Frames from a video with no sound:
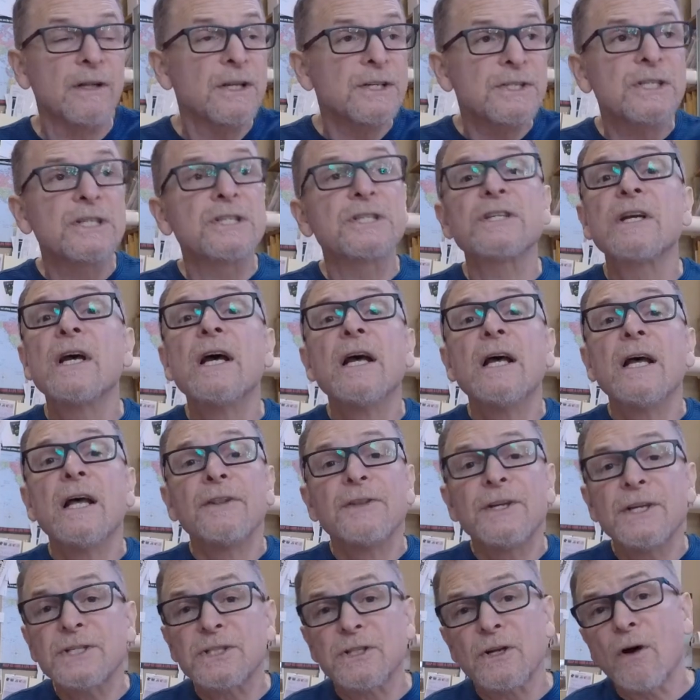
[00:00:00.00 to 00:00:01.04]
This is
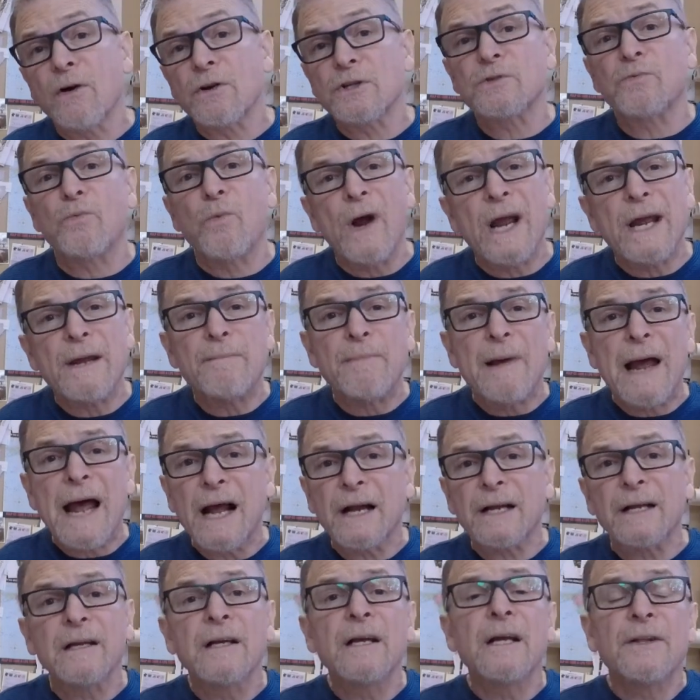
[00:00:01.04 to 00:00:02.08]
this goes way
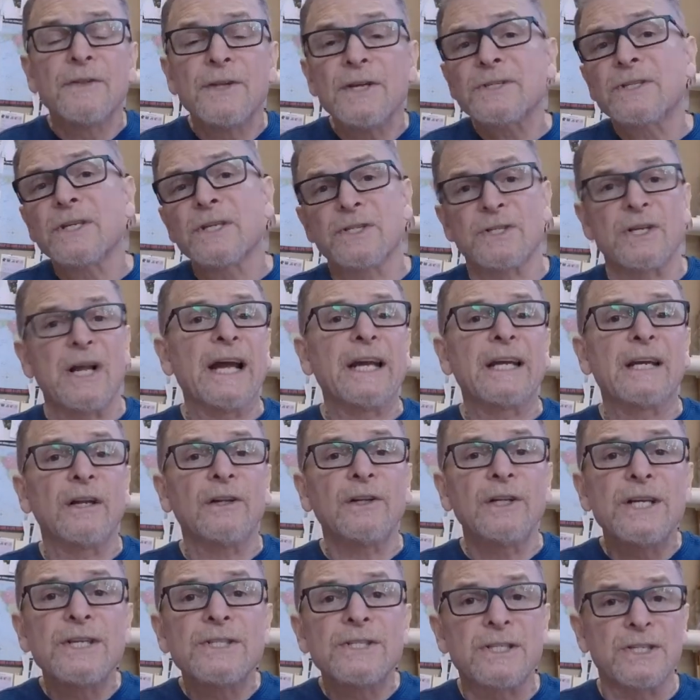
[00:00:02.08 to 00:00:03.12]
back. This is like at
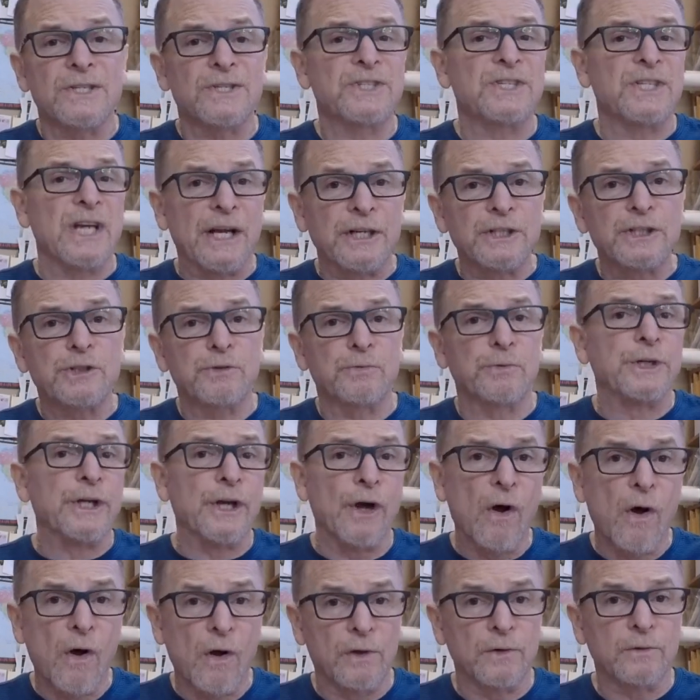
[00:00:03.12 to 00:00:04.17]
least a century
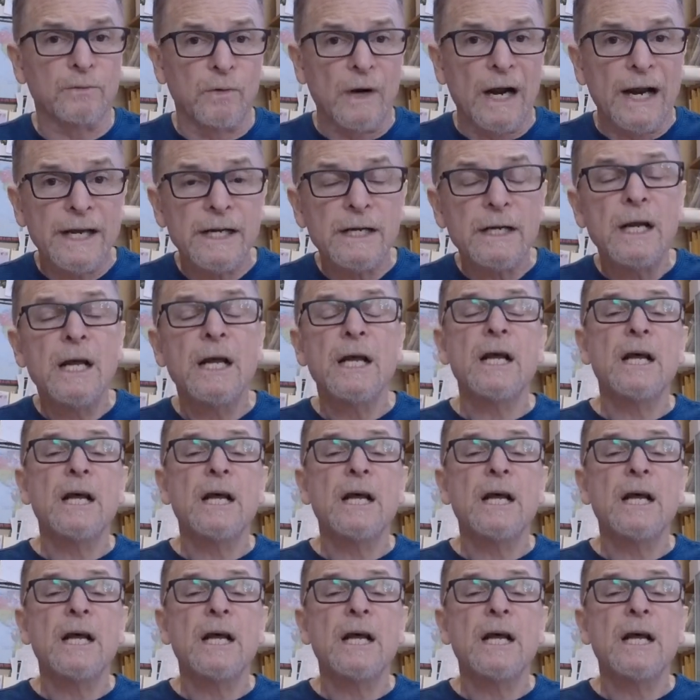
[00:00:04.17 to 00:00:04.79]
old, right?